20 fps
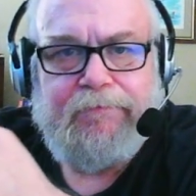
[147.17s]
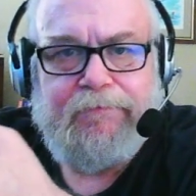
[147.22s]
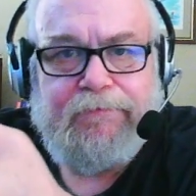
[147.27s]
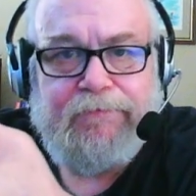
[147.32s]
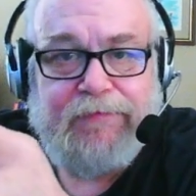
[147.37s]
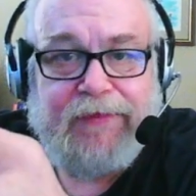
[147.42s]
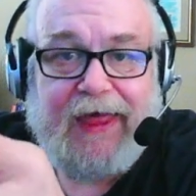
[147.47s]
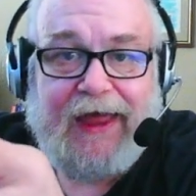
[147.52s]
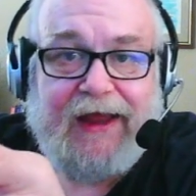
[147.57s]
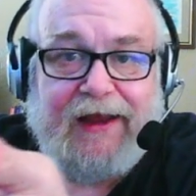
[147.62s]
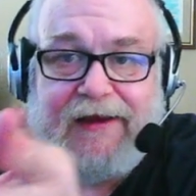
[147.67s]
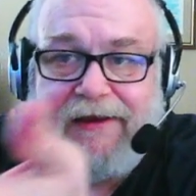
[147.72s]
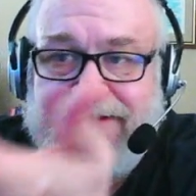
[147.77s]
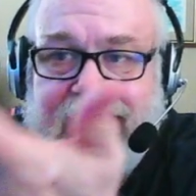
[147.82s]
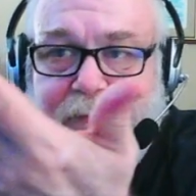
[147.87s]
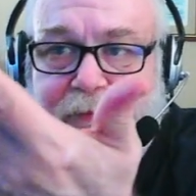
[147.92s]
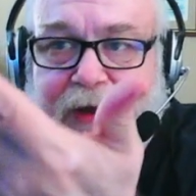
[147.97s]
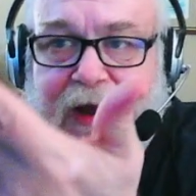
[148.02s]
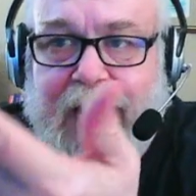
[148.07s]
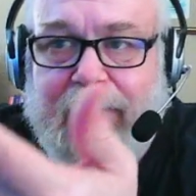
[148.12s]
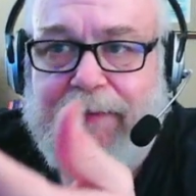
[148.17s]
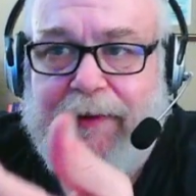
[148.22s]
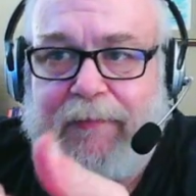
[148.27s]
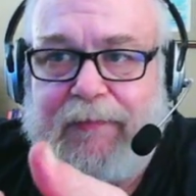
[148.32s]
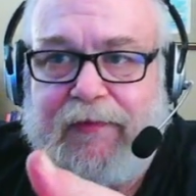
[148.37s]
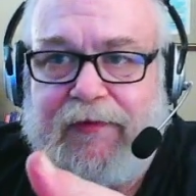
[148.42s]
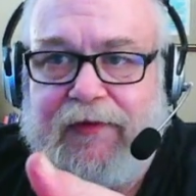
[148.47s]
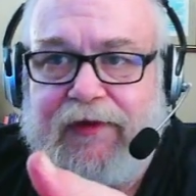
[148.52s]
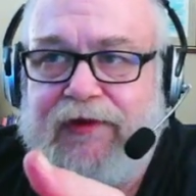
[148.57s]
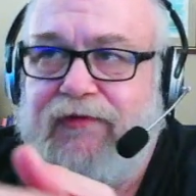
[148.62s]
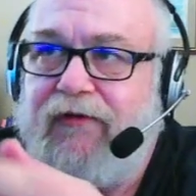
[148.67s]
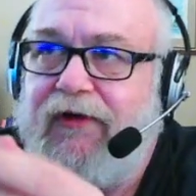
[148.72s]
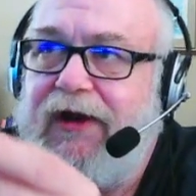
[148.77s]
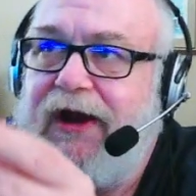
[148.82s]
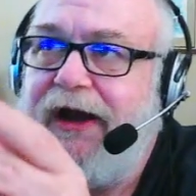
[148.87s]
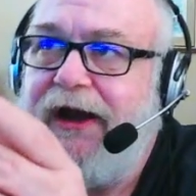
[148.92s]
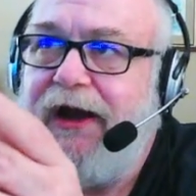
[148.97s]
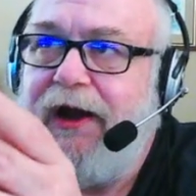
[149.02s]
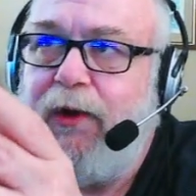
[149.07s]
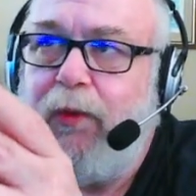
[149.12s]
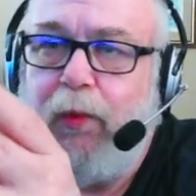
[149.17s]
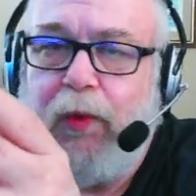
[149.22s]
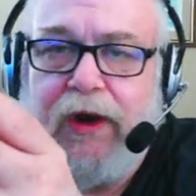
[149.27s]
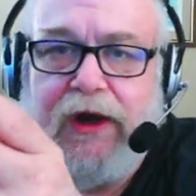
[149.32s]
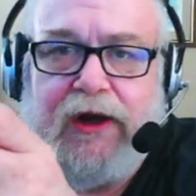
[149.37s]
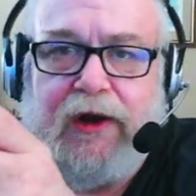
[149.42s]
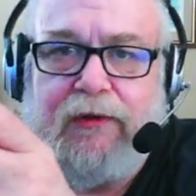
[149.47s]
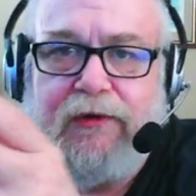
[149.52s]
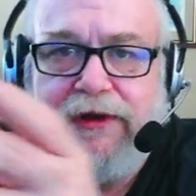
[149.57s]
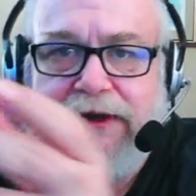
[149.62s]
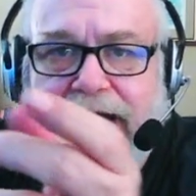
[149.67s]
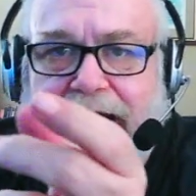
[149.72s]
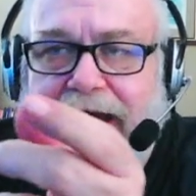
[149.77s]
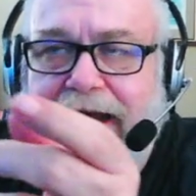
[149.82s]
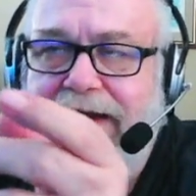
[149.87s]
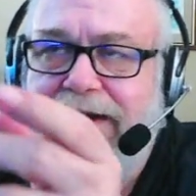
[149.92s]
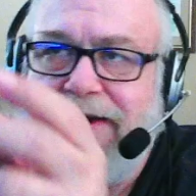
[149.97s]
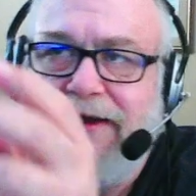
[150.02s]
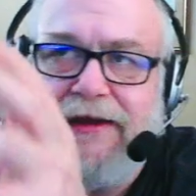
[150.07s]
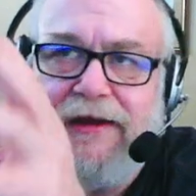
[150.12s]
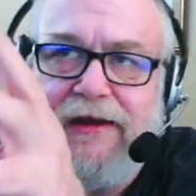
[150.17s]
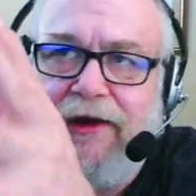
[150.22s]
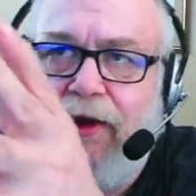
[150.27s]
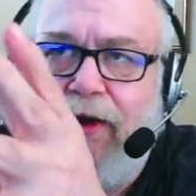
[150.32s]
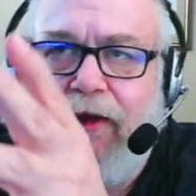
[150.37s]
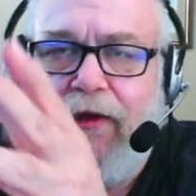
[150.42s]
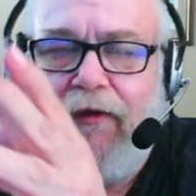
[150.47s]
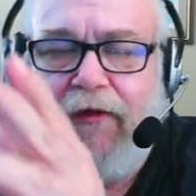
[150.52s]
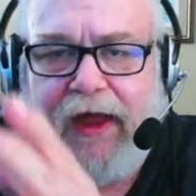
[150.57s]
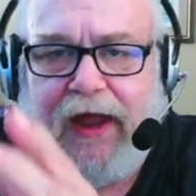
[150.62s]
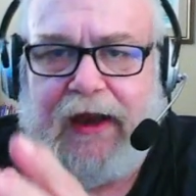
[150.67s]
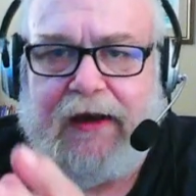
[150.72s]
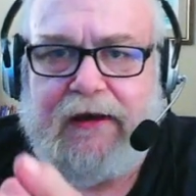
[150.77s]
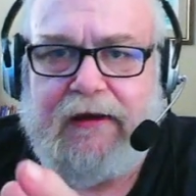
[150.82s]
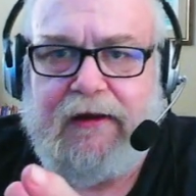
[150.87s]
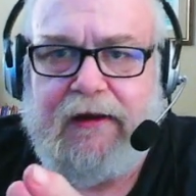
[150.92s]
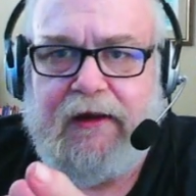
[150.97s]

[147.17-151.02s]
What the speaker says: things that pop up on the screen and window sizes and all that.